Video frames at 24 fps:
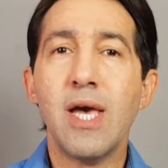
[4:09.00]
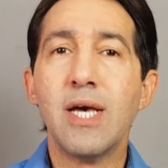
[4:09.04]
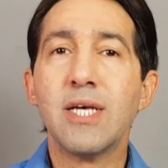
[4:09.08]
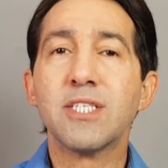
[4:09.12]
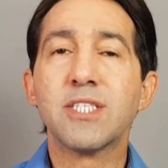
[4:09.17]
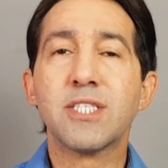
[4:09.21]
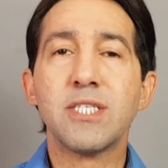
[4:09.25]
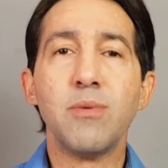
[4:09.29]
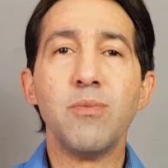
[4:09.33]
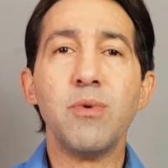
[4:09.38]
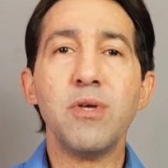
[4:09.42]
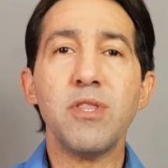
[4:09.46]

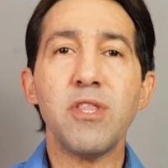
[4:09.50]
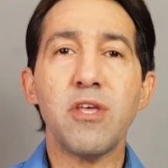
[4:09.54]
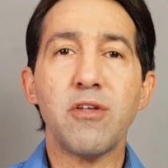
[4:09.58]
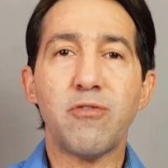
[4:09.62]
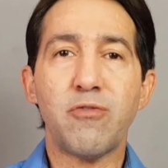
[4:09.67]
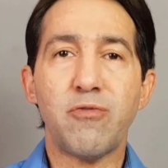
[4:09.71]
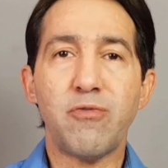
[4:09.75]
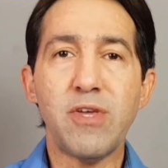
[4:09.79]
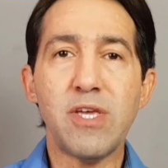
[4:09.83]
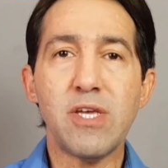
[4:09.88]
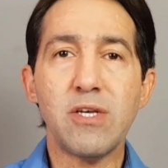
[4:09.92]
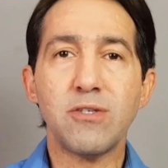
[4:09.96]
Someone that
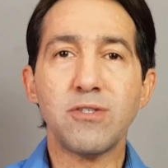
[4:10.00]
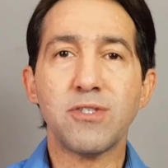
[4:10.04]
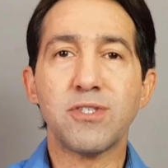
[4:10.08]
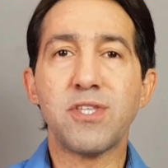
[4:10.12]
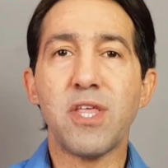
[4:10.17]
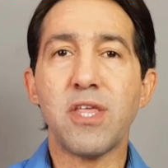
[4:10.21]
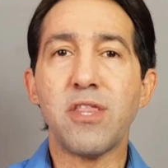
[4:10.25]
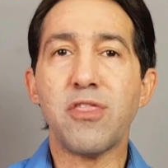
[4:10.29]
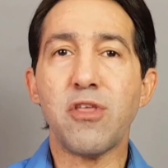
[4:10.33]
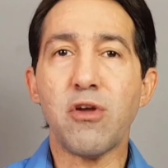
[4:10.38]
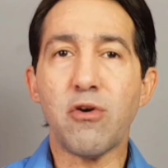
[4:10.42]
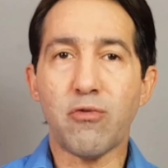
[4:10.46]
feels
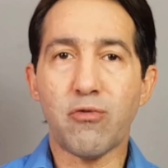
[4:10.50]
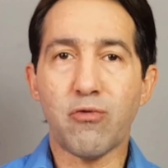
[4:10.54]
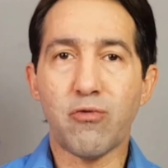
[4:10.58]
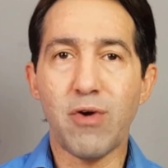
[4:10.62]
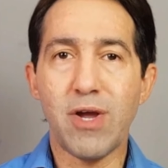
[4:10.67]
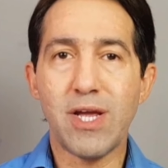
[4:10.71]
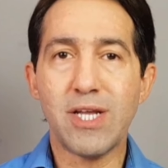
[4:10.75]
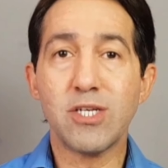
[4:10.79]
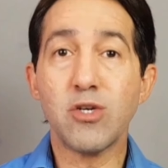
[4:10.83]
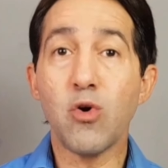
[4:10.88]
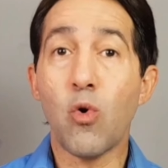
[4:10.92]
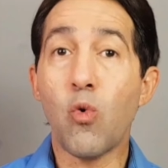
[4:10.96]
that their
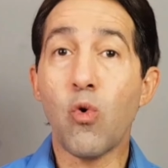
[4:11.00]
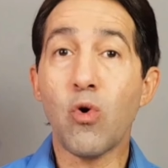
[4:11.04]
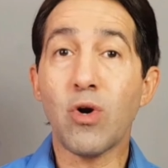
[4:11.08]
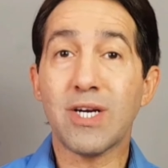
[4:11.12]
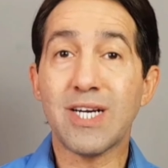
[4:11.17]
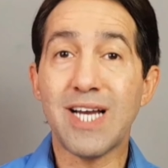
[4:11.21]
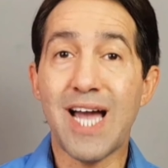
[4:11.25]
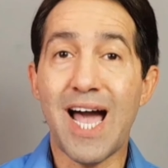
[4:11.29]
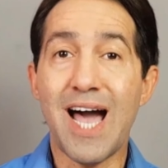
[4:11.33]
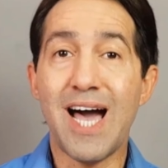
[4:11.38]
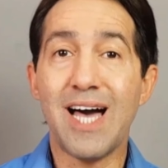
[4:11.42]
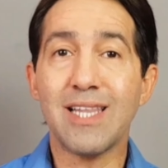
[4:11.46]
friend or
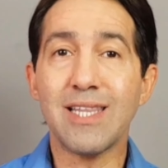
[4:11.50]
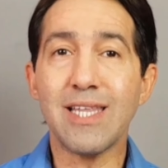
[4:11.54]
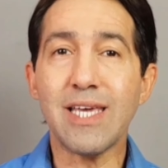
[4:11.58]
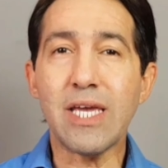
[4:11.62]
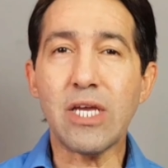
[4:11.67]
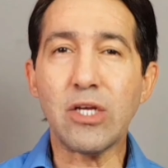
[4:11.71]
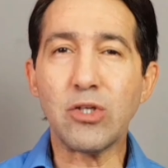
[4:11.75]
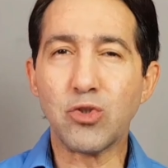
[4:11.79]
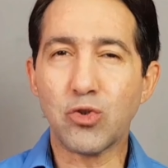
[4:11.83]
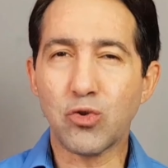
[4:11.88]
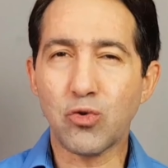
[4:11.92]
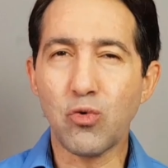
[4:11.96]

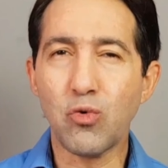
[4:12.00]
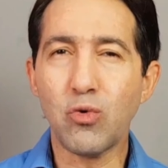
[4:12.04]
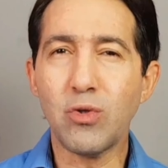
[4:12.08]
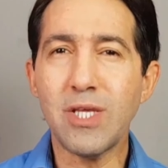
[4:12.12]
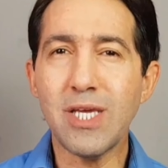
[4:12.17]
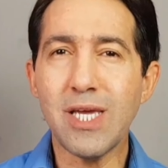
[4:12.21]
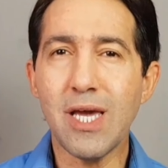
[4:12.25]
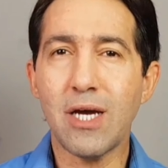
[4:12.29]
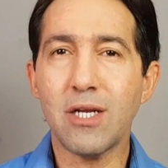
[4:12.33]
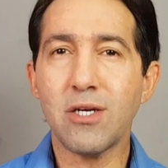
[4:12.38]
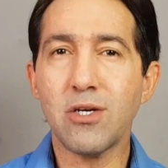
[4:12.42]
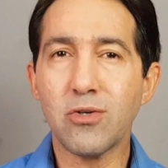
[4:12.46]
colleague
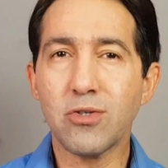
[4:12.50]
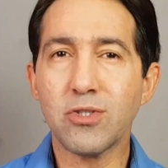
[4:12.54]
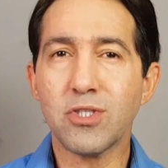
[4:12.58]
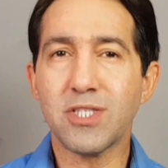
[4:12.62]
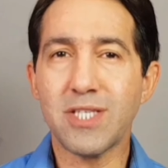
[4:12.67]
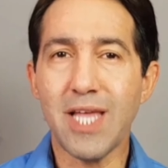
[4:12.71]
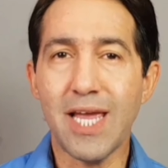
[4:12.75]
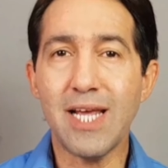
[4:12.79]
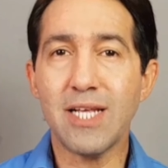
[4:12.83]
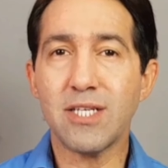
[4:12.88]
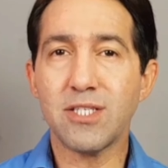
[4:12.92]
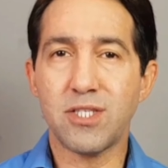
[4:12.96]
truly
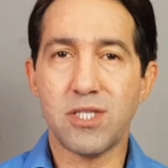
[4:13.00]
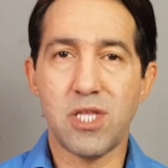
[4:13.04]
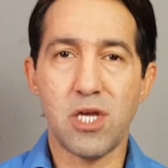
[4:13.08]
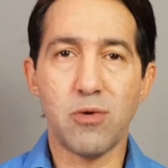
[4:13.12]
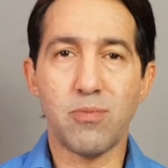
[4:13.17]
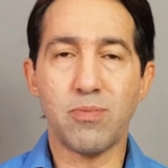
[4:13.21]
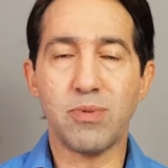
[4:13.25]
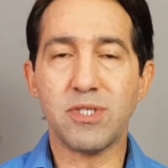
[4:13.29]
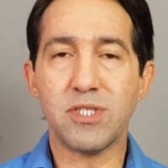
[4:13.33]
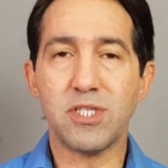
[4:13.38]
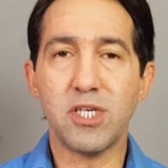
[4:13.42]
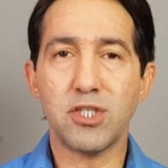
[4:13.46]
understands their
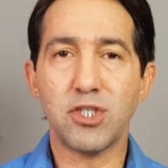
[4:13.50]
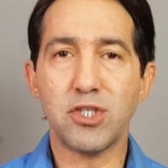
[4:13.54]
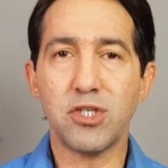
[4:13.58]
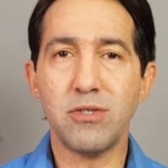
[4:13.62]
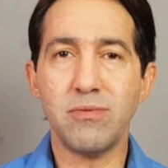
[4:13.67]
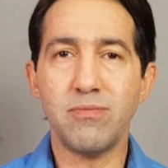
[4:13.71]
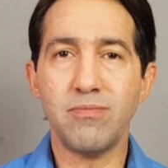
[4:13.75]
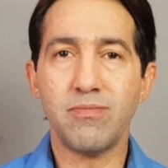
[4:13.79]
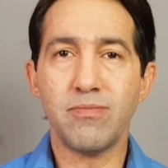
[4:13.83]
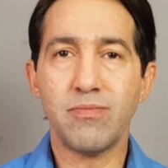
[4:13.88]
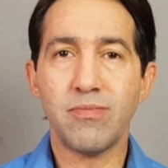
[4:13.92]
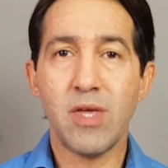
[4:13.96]

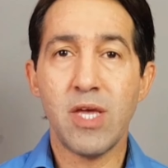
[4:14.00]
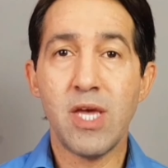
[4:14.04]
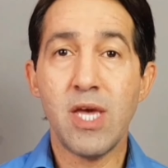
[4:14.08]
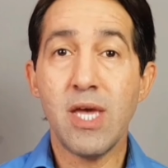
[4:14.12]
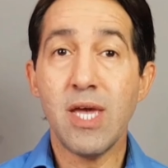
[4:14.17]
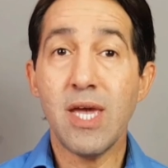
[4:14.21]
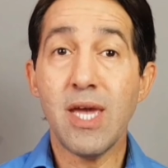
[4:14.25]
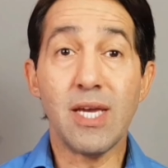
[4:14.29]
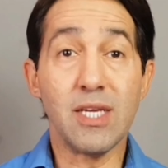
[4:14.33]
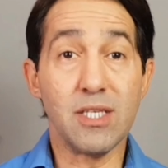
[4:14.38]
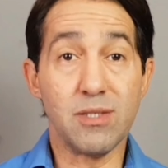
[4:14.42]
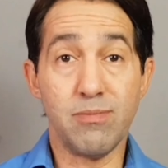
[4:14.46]
position
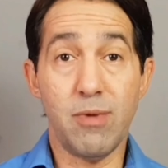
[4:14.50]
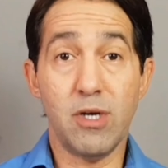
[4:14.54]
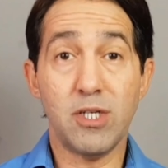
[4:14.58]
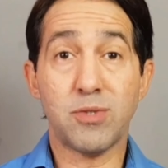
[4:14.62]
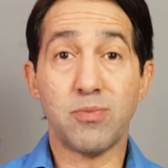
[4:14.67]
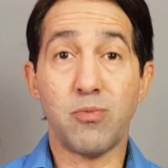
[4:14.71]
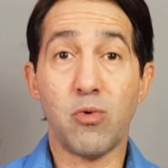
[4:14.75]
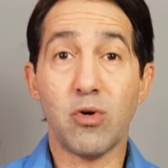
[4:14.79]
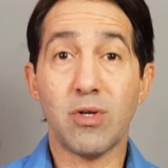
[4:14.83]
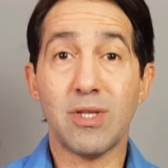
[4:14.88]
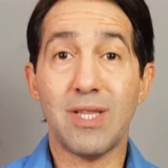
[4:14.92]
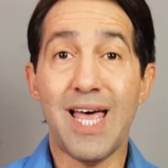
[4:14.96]
is much
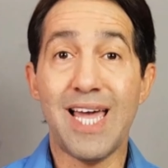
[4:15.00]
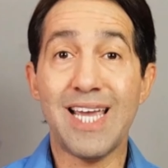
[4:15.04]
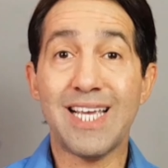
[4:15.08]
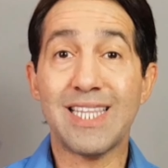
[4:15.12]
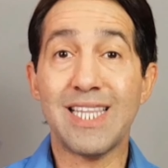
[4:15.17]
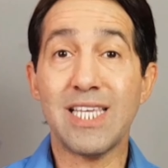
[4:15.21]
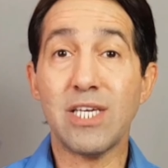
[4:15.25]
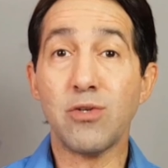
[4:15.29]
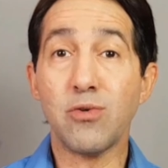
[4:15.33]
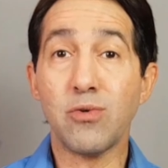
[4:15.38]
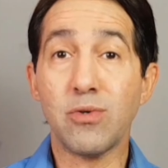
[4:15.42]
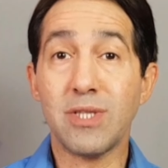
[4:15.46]
more
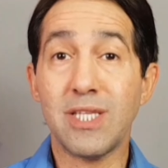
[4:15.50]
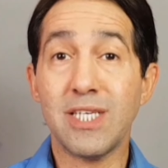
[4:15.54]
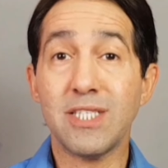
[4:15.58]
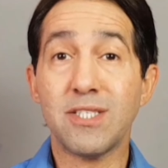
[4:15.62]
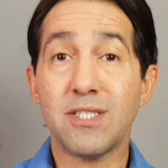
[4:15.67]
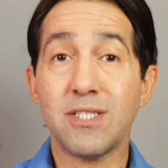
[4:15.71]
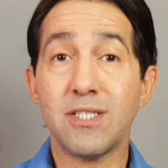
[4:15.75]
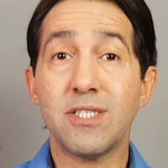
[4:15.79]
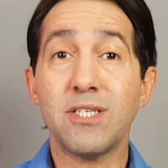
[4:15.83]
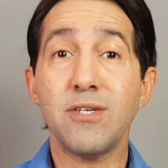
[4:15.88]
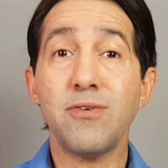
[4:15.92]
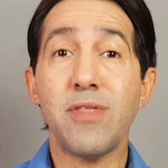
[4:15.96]
likely to
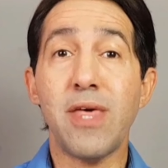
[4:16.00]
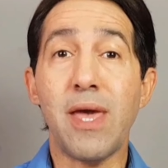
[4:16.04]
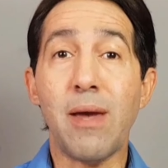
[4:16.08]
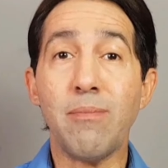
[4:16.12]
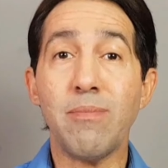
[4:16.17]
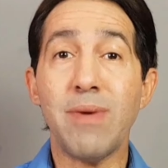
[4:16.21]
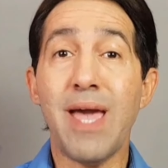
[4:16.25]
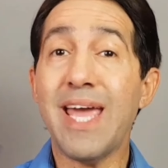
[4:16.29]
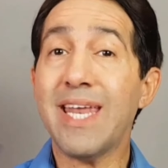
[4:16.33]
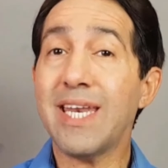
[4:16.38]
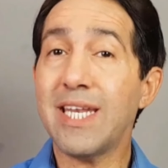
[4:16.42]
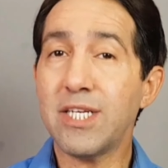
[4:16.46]
listen to them
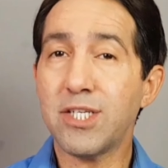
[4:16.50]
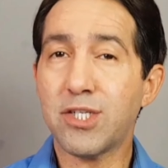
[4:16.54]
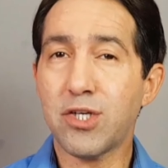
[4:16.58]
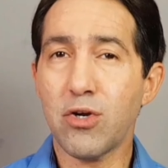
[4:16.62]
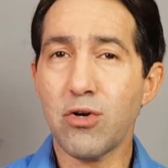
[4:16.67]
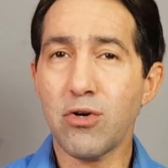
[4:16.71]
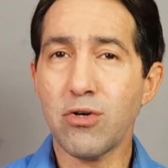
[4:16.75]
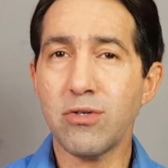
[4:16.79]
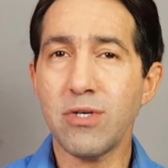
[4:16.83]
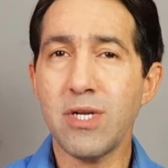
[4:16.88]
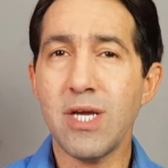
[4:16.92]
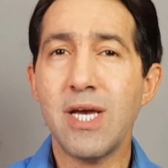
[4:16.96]
and in
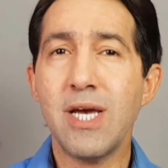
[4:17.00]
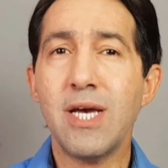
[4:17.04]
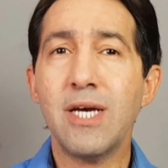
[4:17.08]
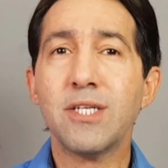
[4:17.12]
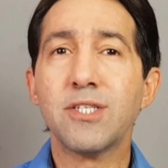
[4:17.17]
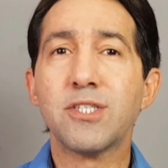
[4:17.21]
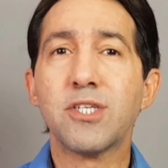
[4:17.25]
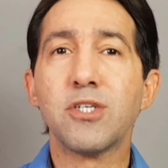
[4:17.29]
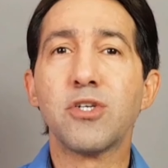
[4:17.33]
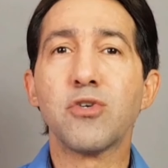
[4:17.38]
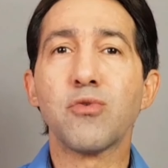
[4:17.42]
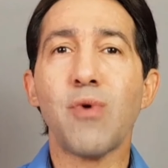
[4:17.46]
turn
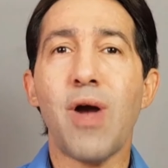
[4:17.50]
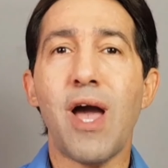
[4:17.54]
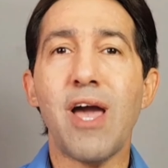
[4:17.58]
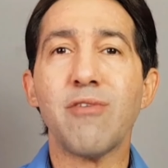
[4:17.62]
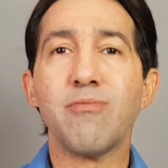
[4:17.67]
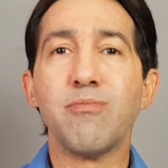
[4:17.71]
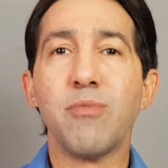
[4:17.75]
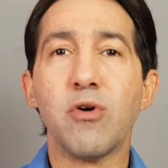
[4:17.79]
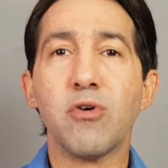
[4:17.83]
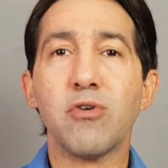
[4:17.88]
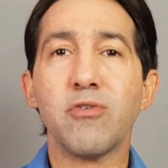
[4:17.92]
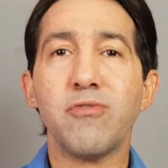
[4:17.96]
to
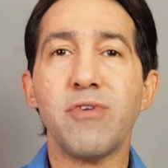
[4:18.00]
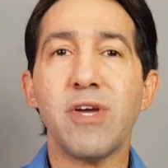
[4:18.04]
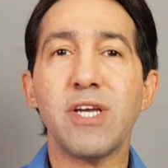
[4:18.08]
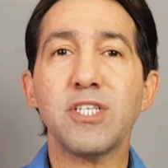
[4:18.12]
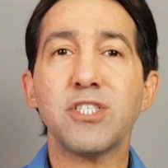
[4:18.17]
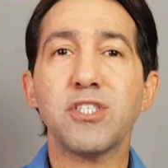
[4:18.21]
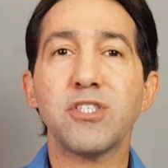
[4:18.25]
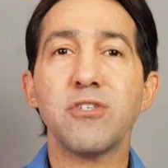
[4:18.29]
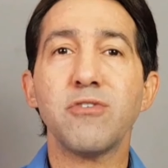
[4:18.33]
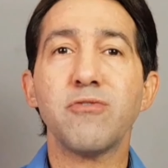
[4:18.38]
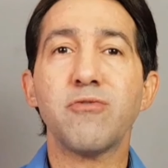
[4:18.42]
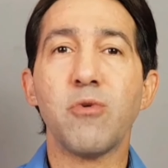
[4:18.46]
derive
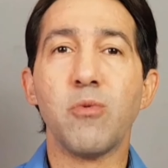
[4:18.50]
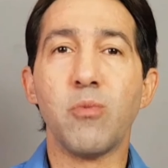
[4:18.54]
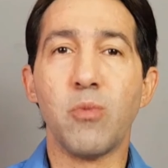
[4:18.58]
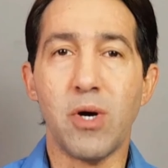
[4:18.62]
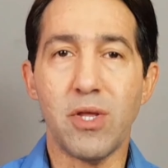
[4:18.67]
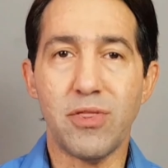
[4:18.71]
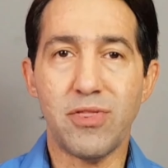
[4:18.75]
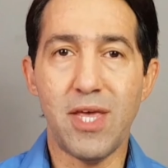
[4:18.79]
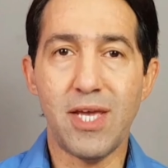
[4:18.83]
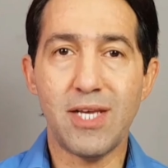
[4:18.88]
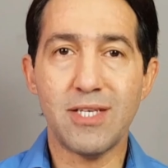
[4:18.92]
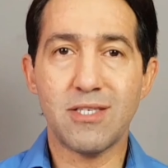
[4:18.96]
motivation from
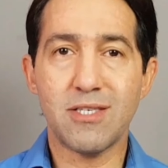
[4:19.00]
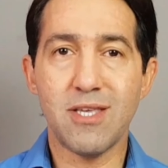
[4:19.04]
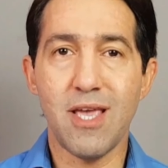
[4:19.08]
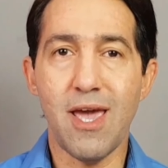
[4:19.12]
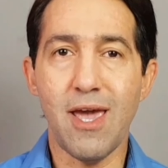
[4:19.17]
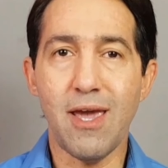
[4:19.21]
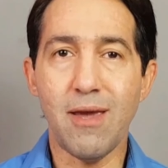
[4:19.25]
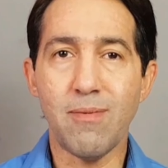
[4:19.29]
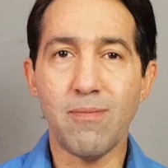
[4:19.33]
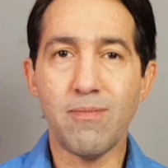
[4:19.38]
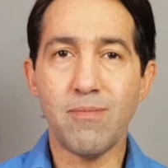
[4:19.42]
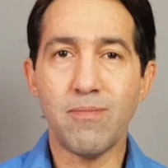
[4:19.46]
what they
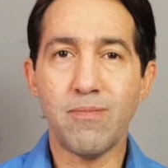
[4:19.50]
say.